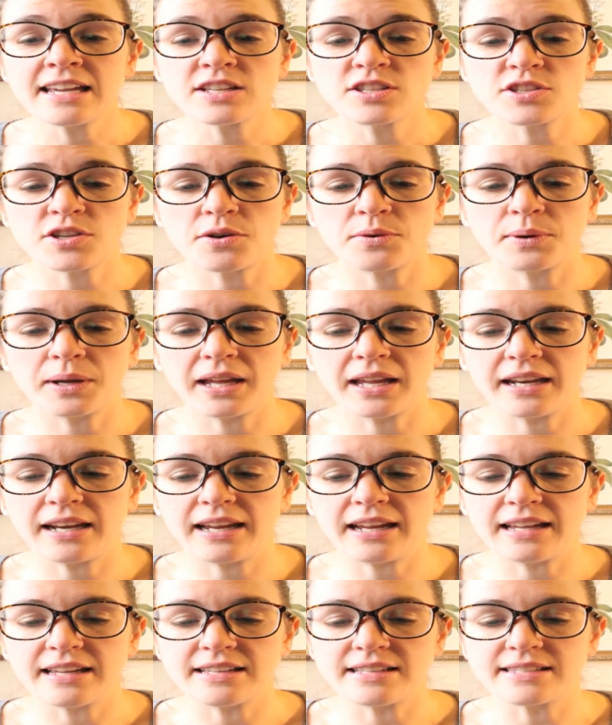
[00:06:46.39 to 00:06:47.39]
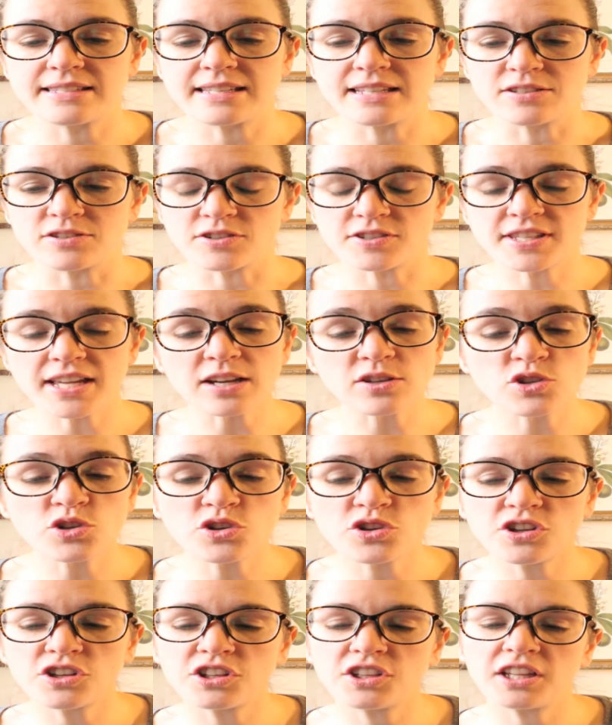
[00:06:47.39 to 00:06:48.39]
So it is
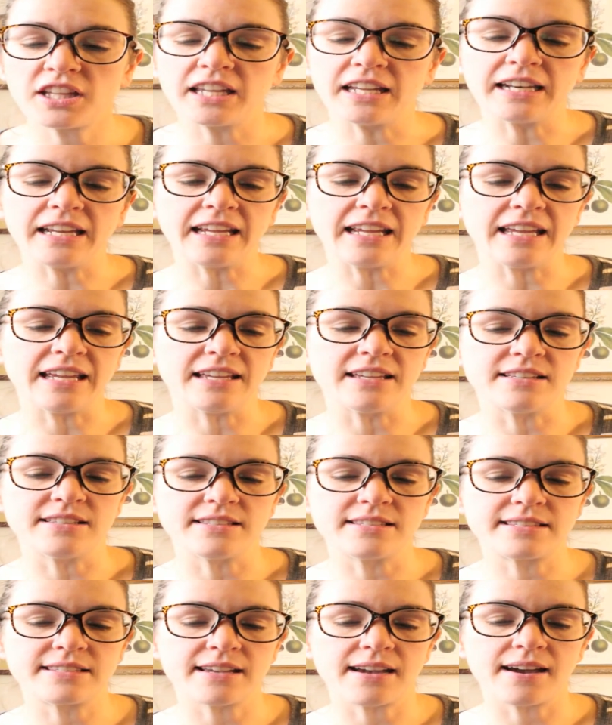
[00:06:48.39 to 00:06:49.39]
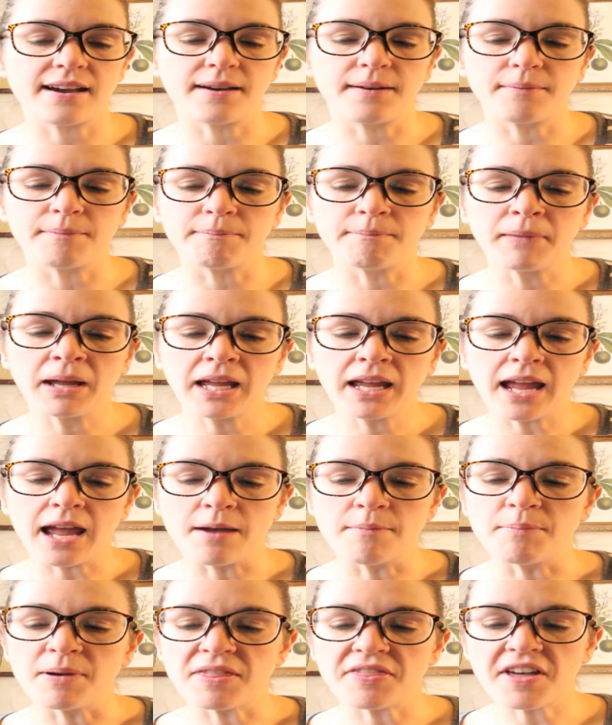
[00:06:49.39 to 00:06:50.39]
intersectional, it is
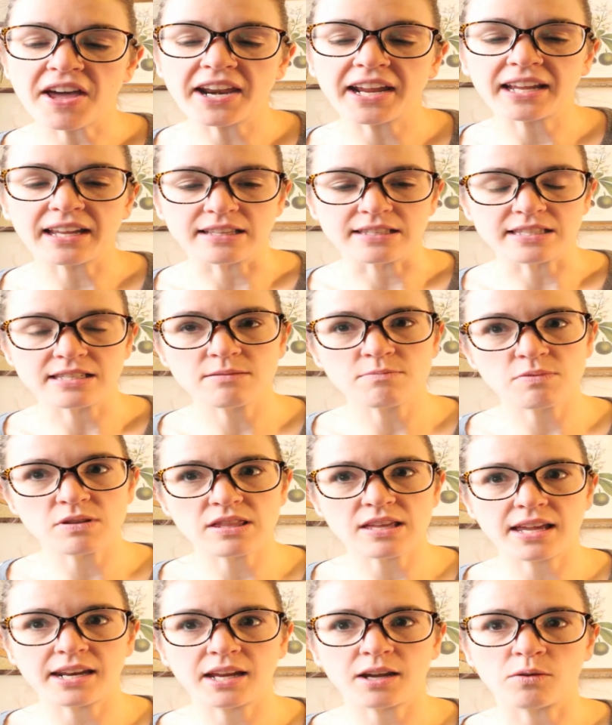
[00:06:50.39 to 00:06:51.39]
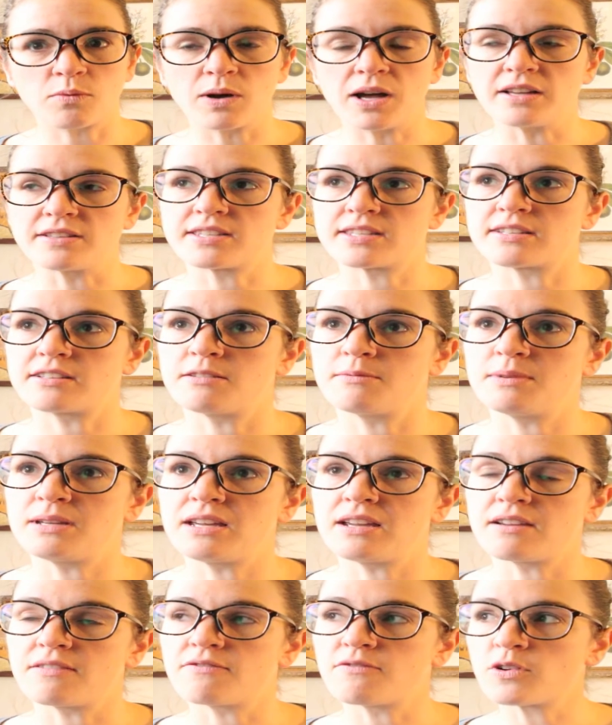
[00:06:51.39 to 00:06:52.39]
empathetic and sympathetic while still
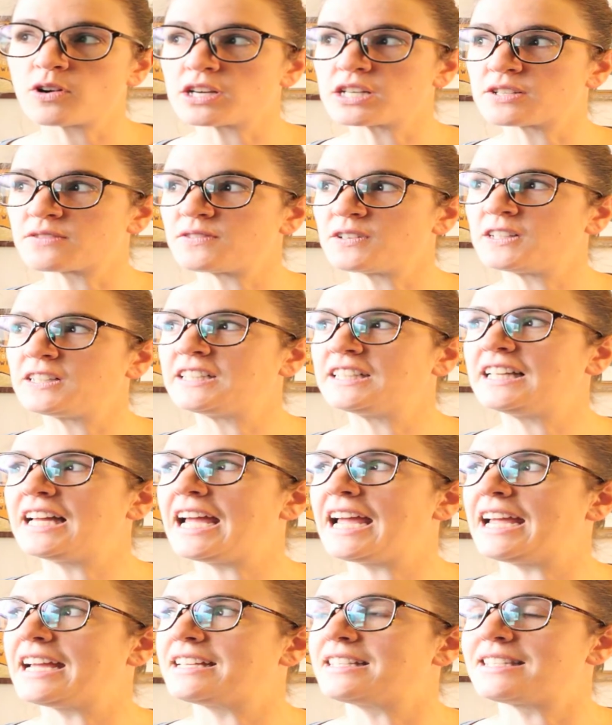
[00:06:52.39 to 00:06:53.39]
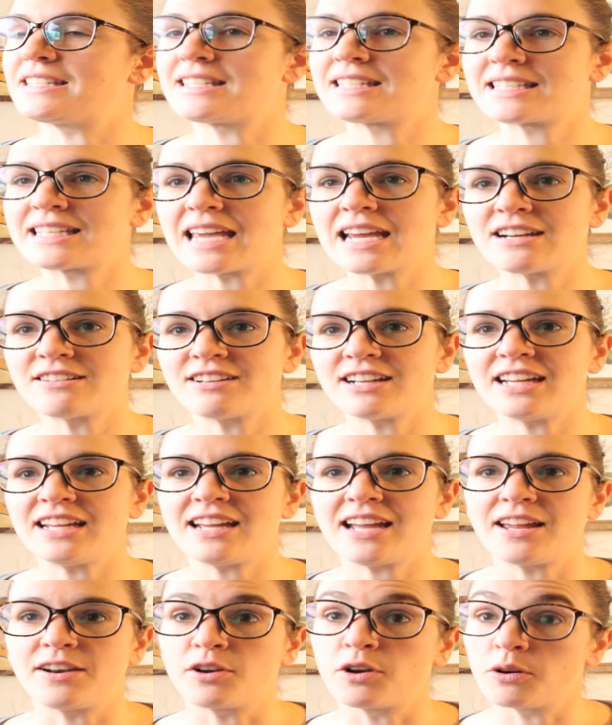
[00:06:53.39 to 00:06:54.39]
being forceful and
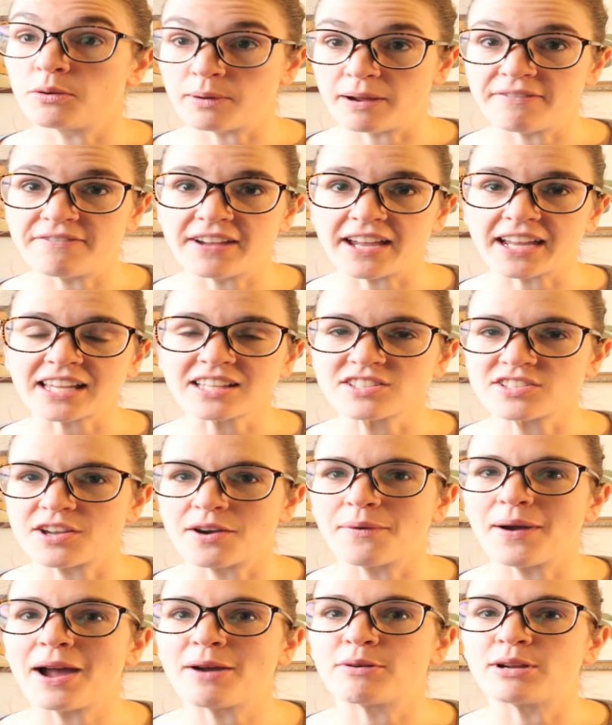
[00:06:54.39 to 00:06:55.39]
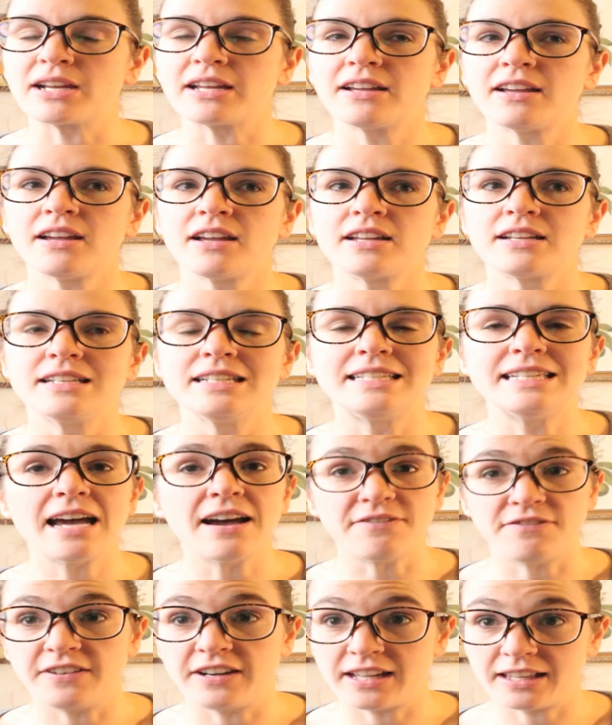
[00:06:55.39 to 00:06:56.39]
scary and horrific. So I would
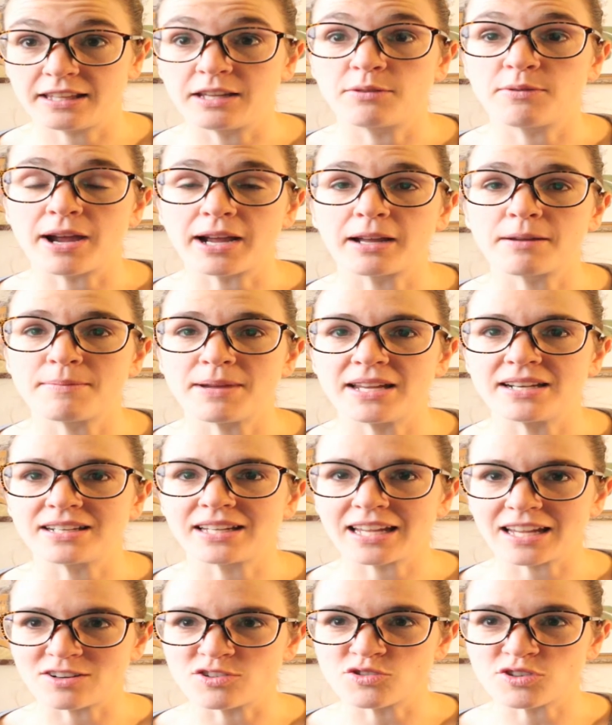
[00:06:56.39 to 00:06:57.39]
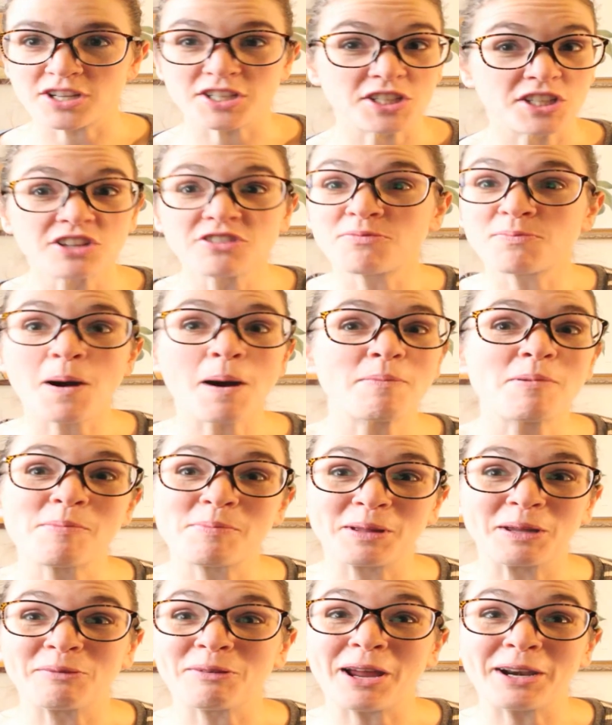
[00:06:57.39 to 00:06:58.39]
definitely recommend Kindred. You've
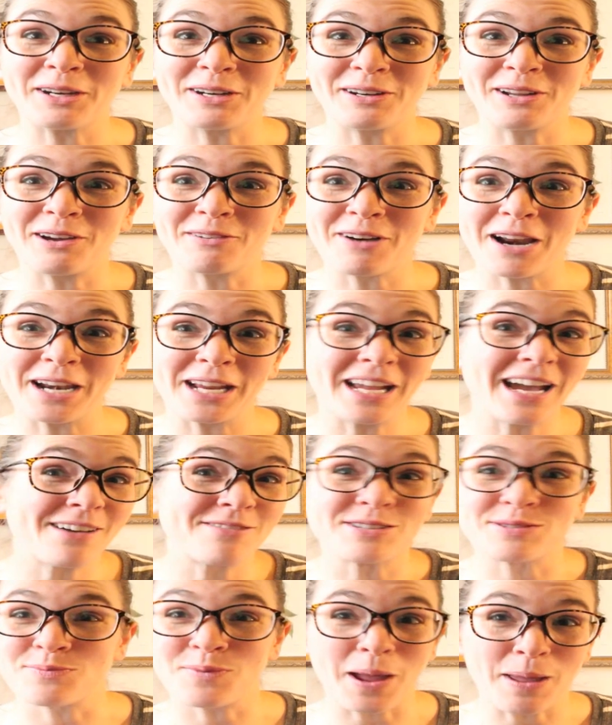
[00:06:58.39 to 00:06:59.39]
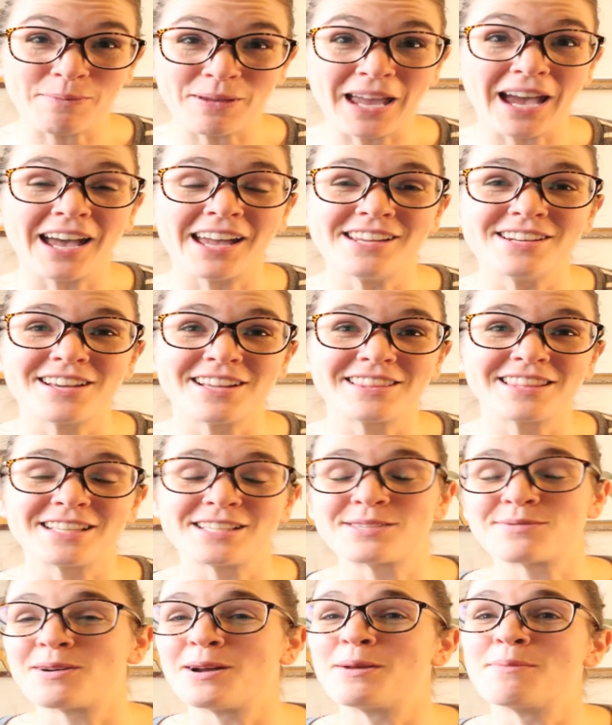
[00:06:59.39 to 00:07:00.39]
probably read it already. I was way behind on
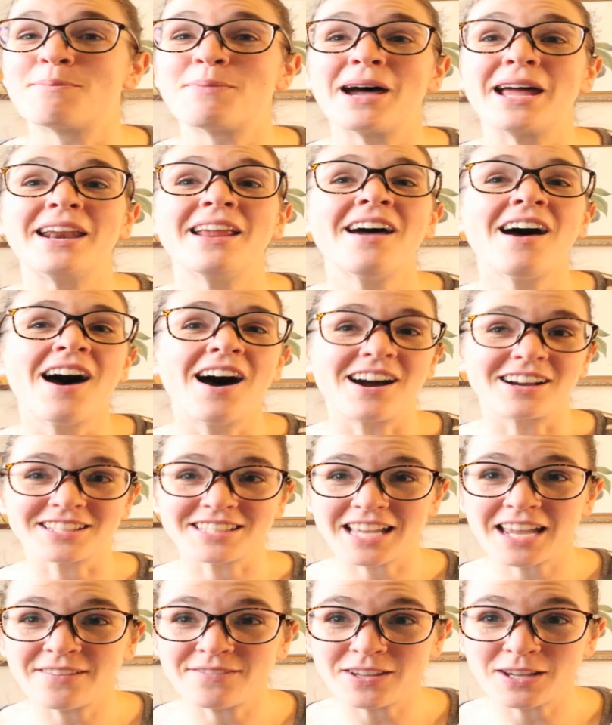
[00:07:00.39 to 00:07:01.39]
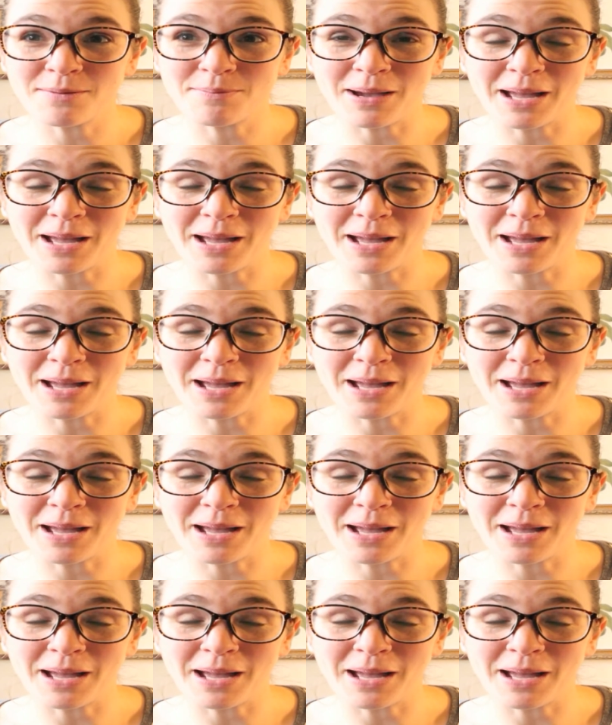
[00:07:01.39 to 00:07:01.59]
this one, but Octavia